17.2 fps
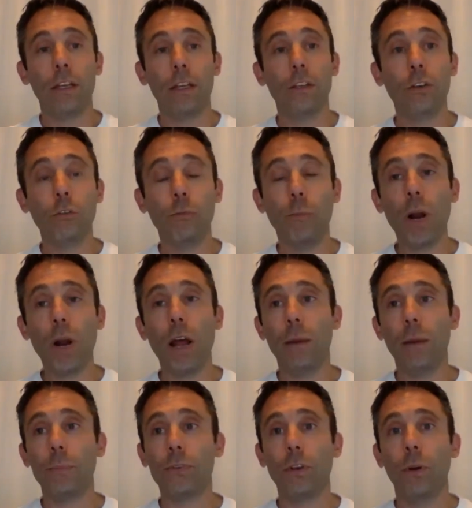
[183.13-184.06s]
You've brought
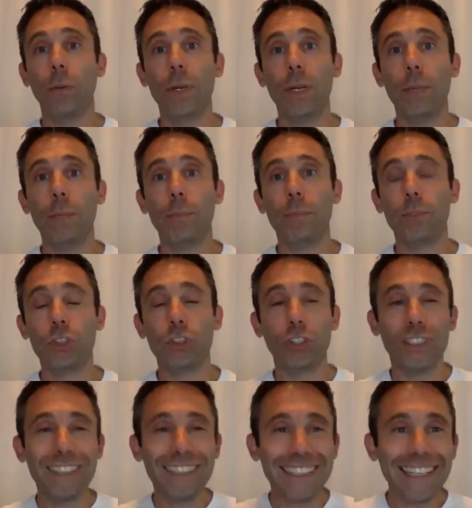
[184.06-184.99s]
up so many
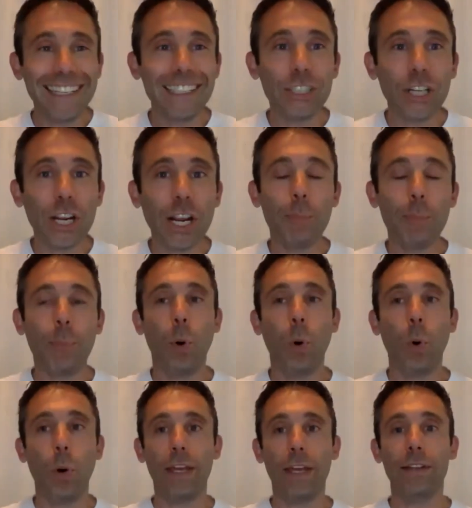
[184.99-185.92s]
strategic
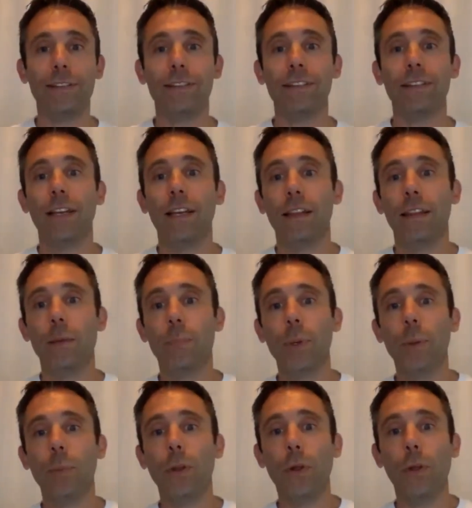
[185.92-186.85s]
points that
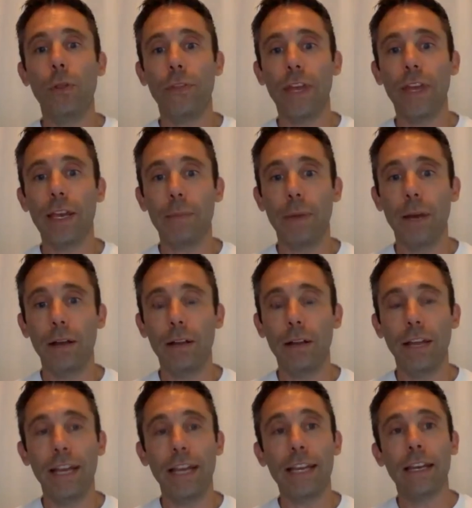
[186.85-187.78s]
people don't think about,
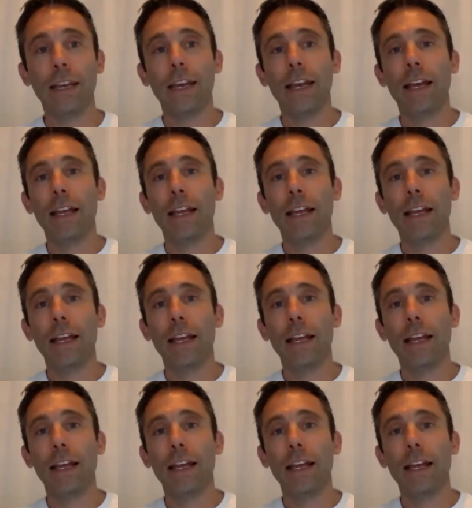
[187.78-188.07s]
like